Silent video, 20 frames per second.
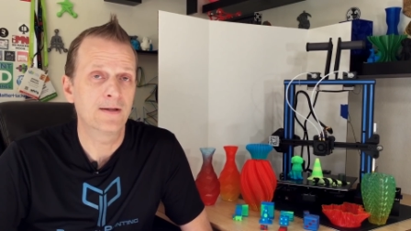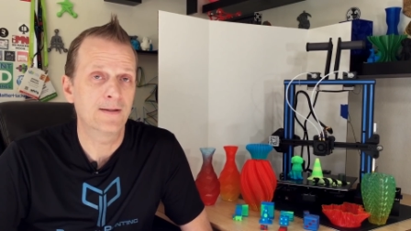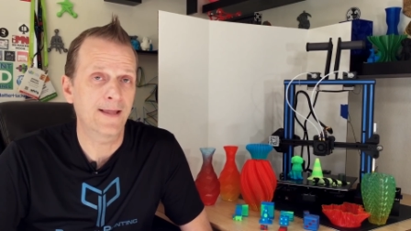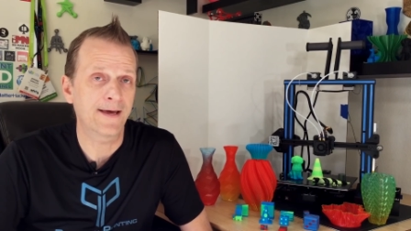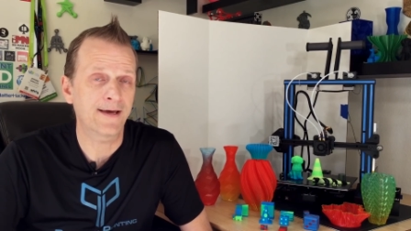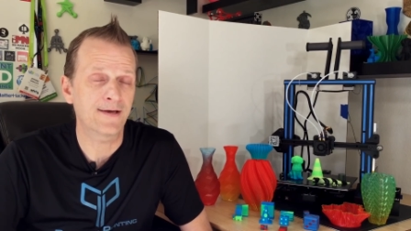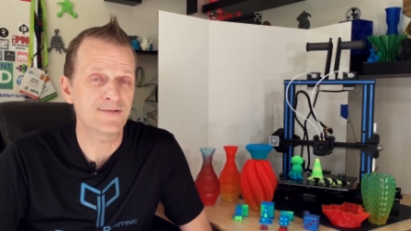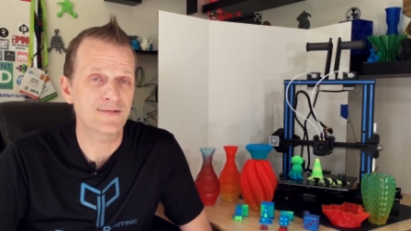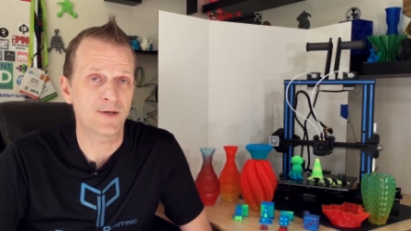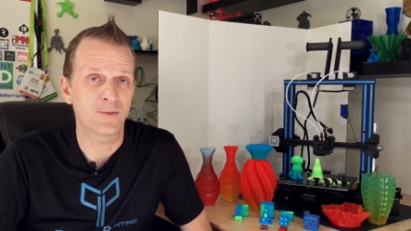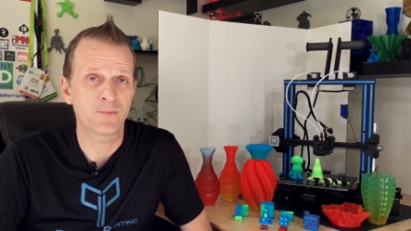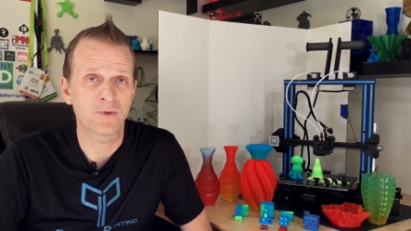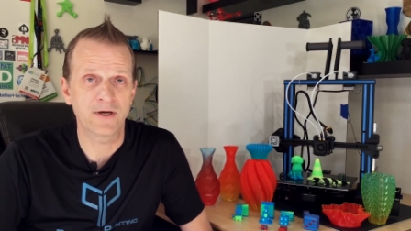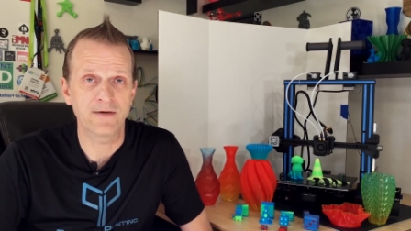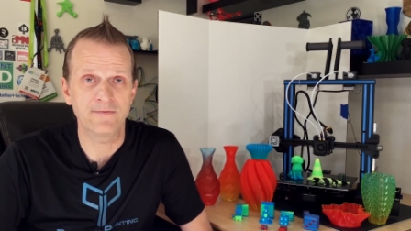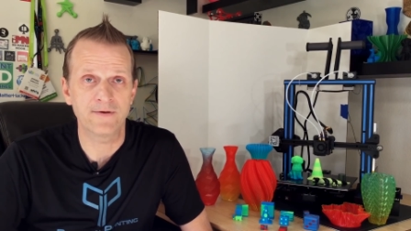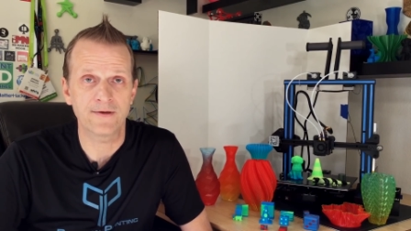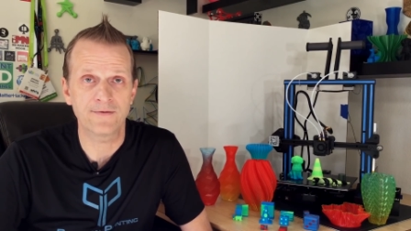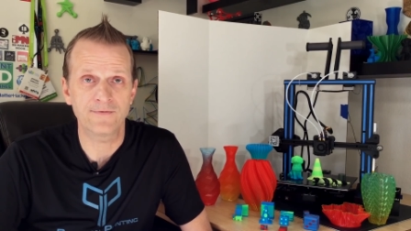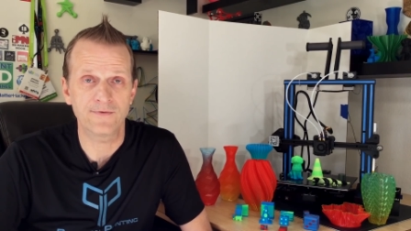Like I said
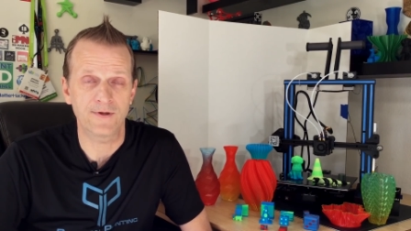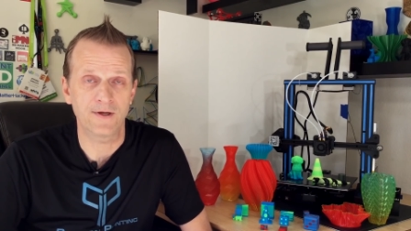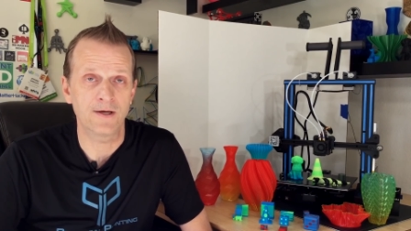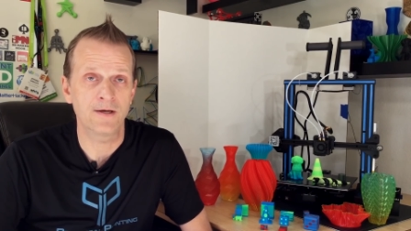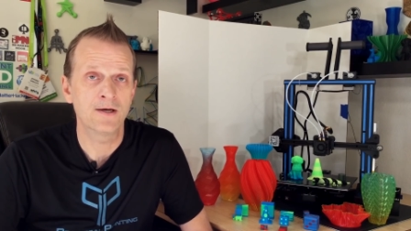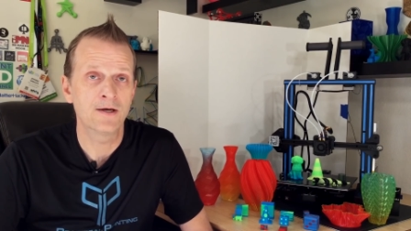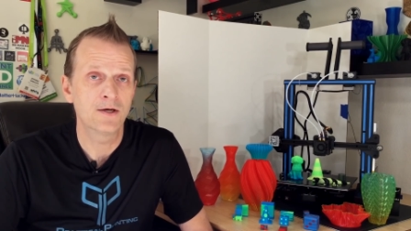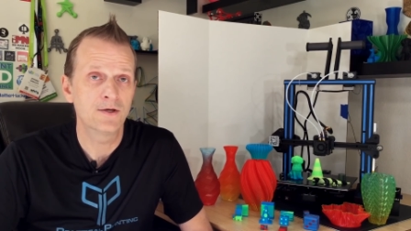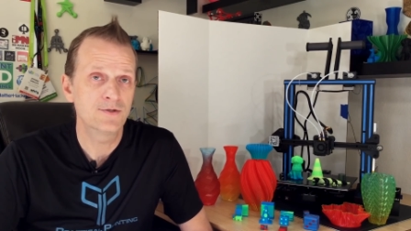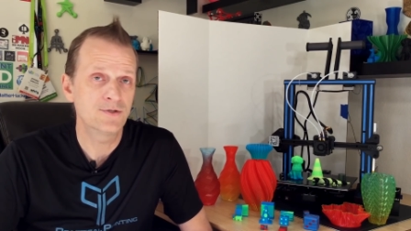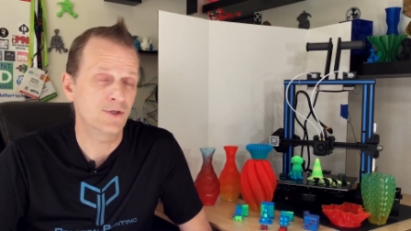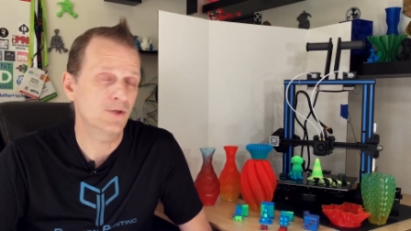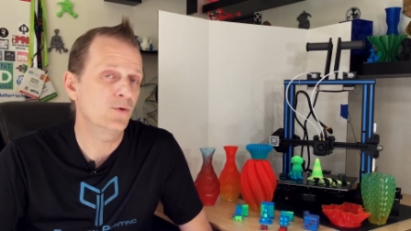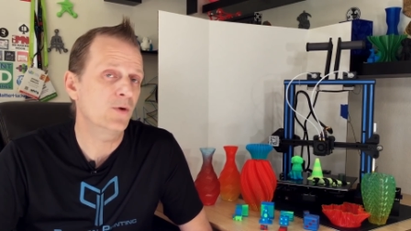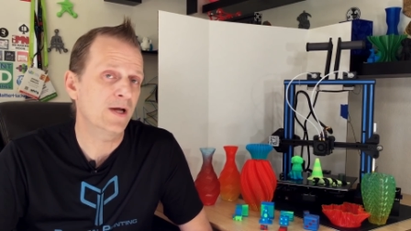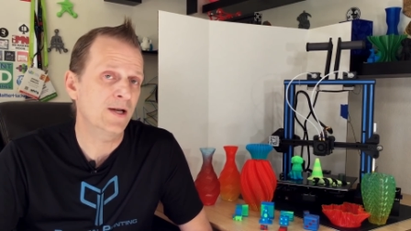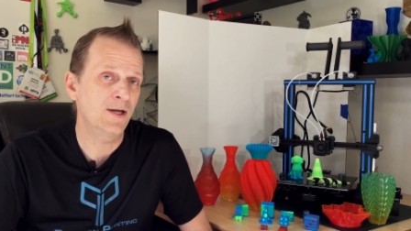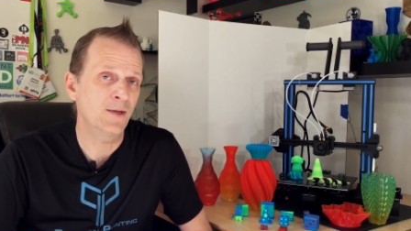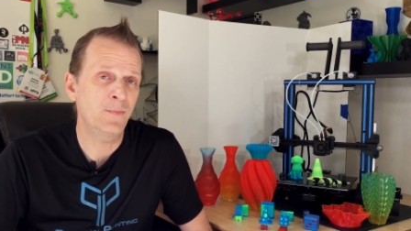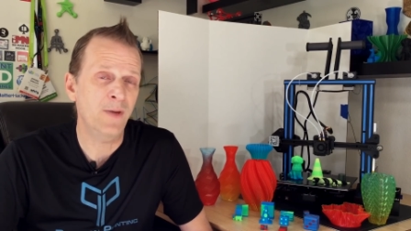previously,
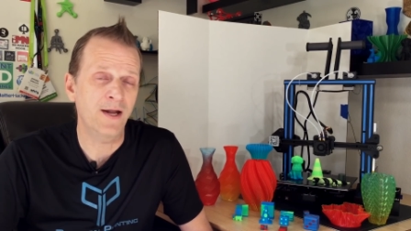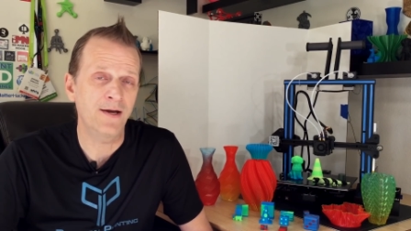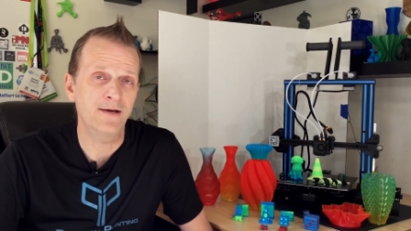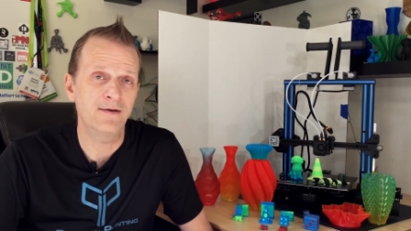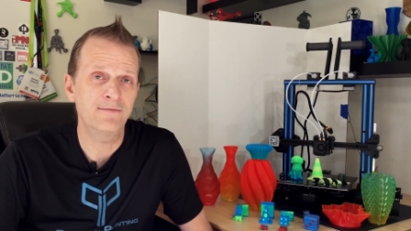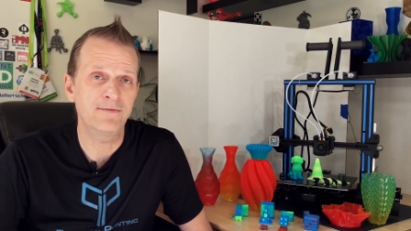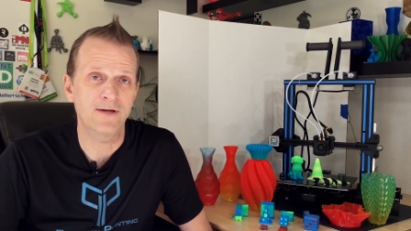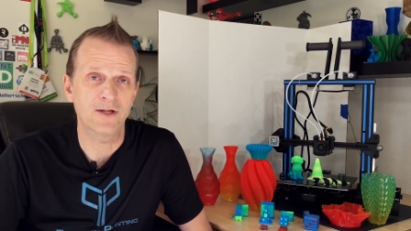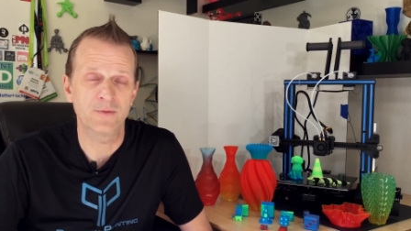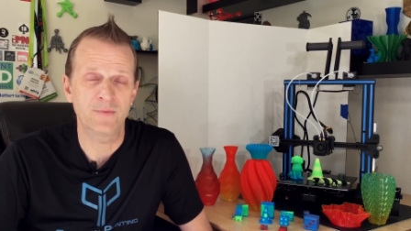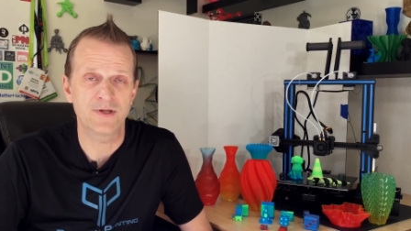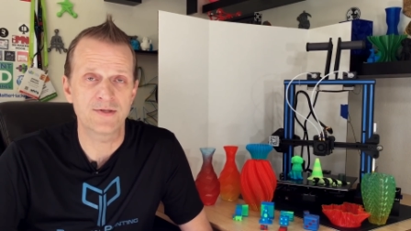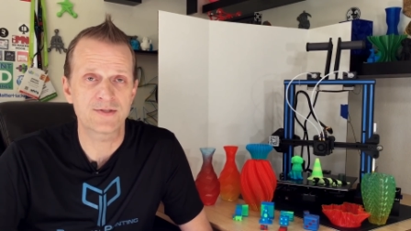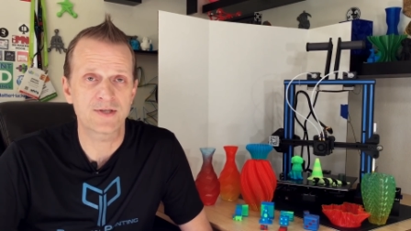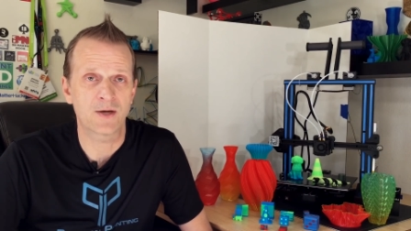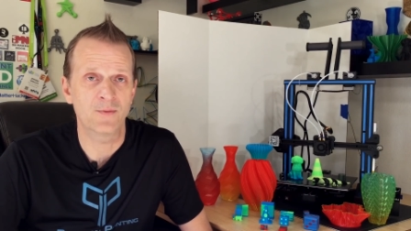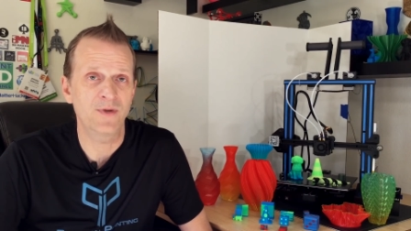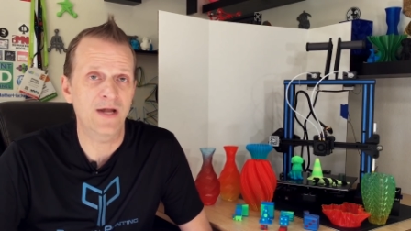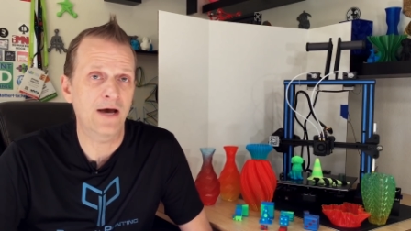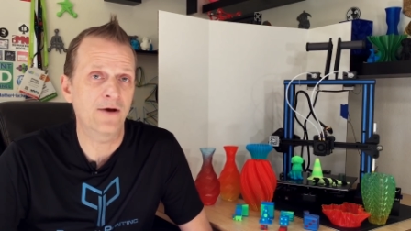two independent filaments
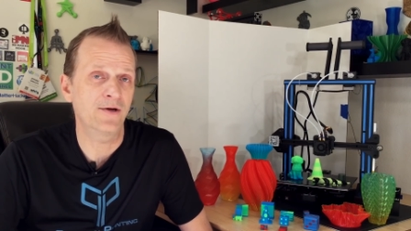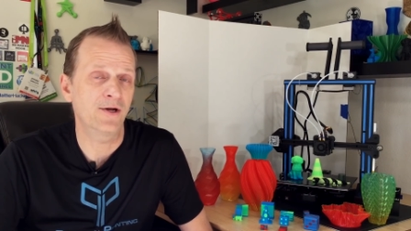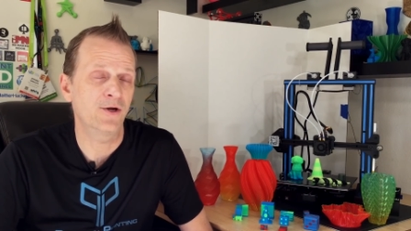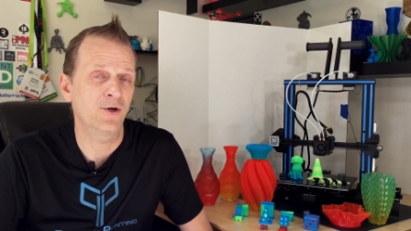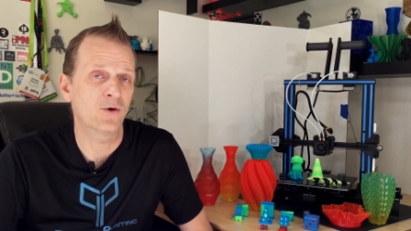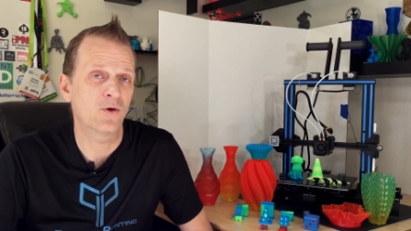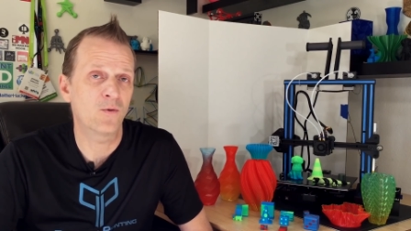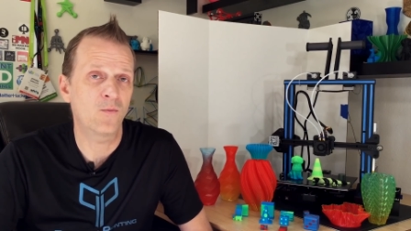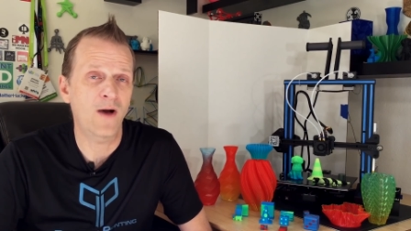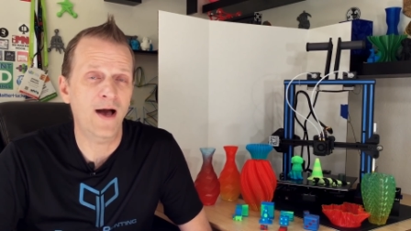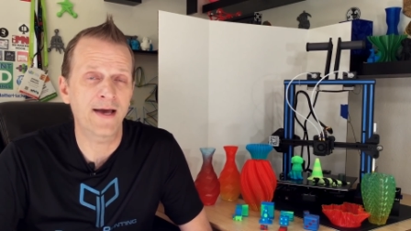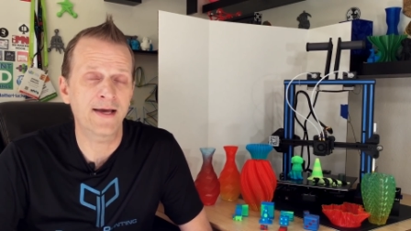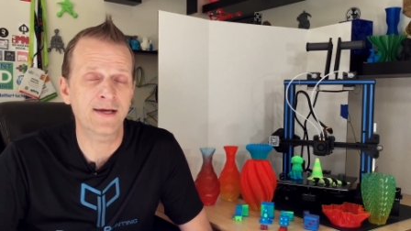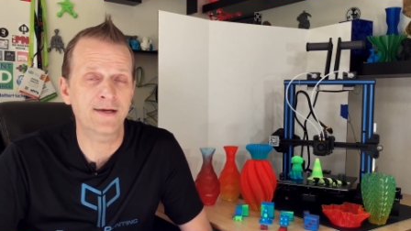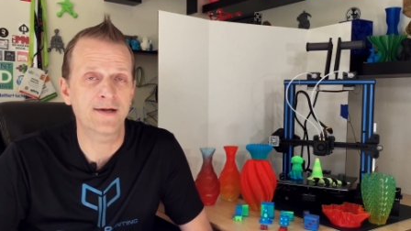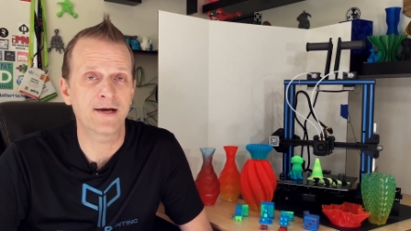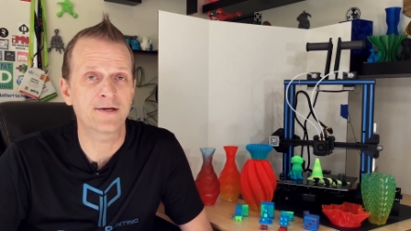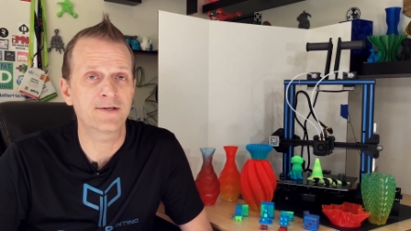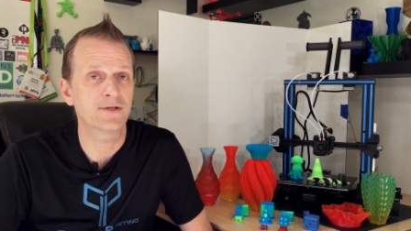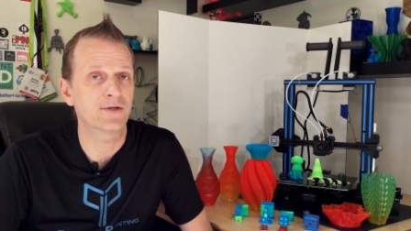come down into a Y
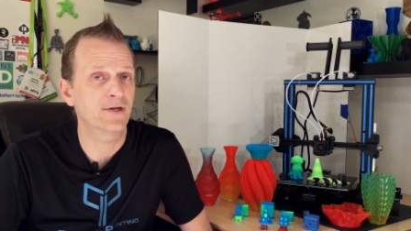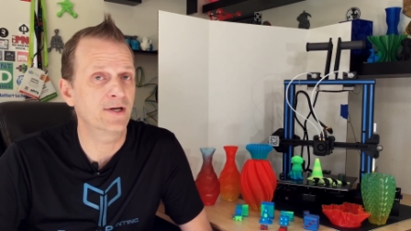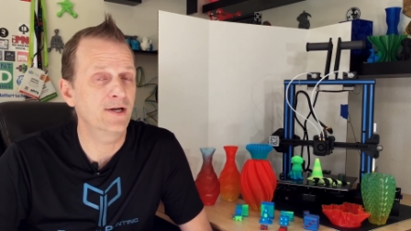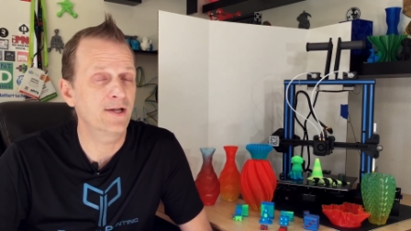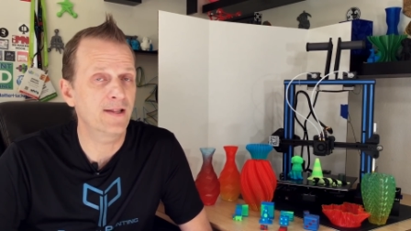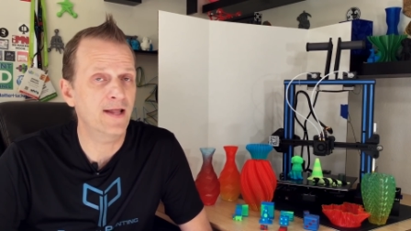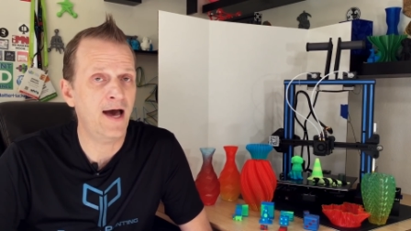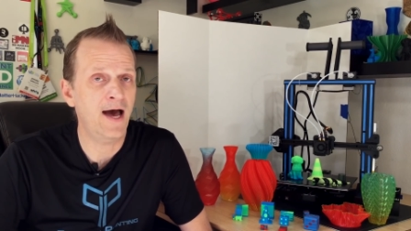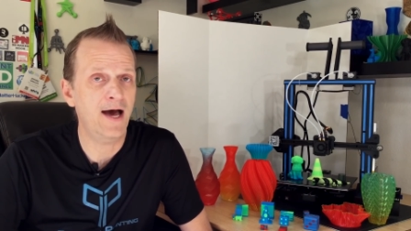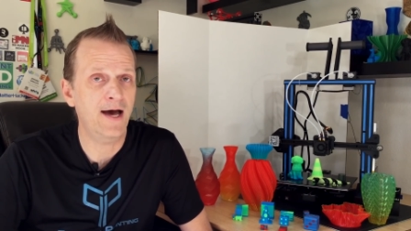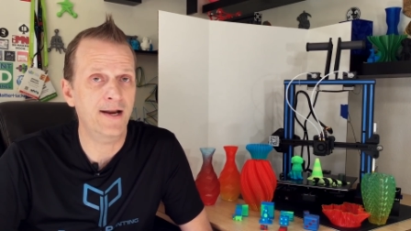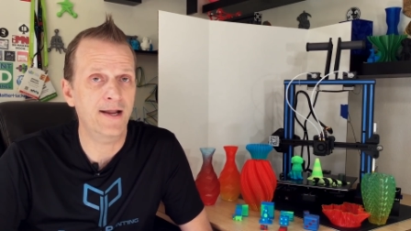connector into the